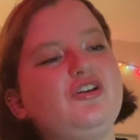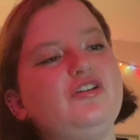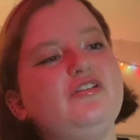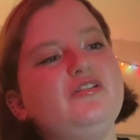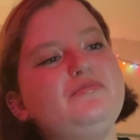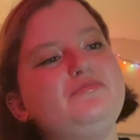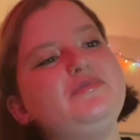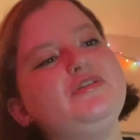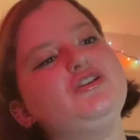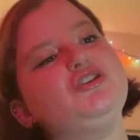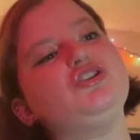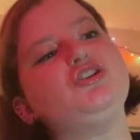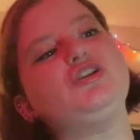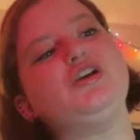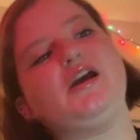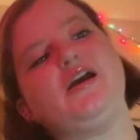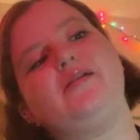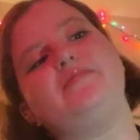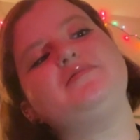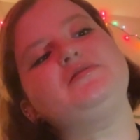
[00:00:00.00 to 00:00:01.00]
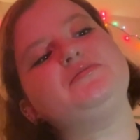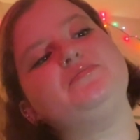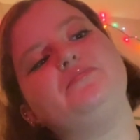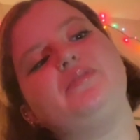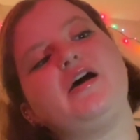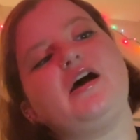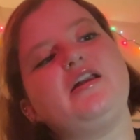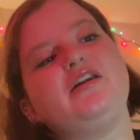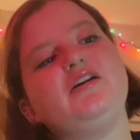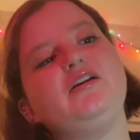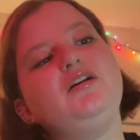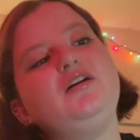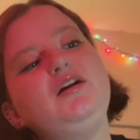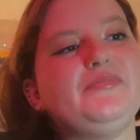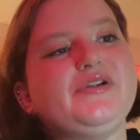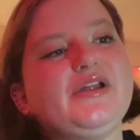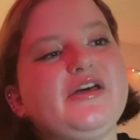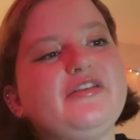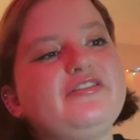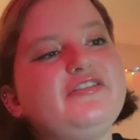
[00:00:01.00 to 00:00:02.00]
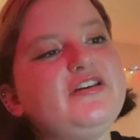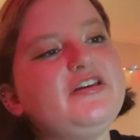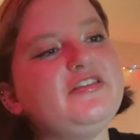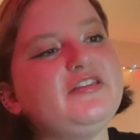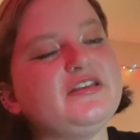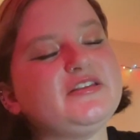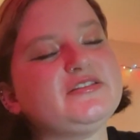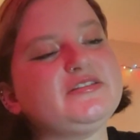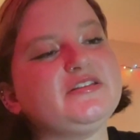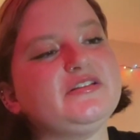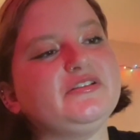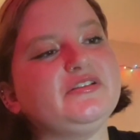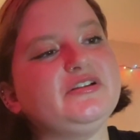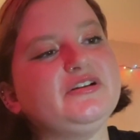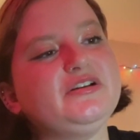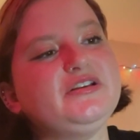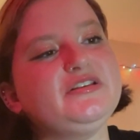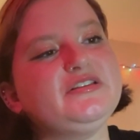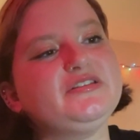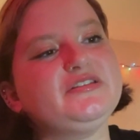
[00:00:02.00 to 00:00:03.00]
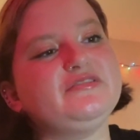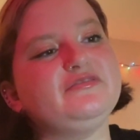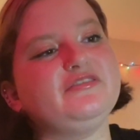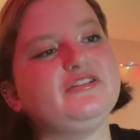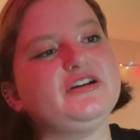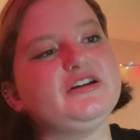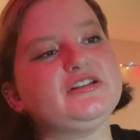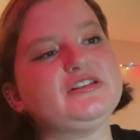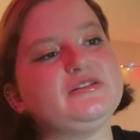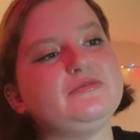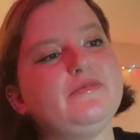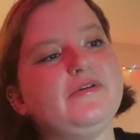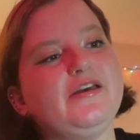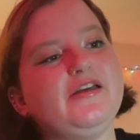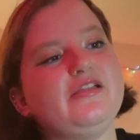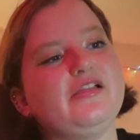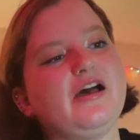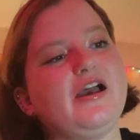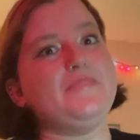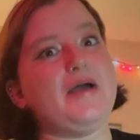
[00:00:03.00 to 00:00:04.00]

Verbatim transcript: could be shaped better, but I think that's the look is for it to be like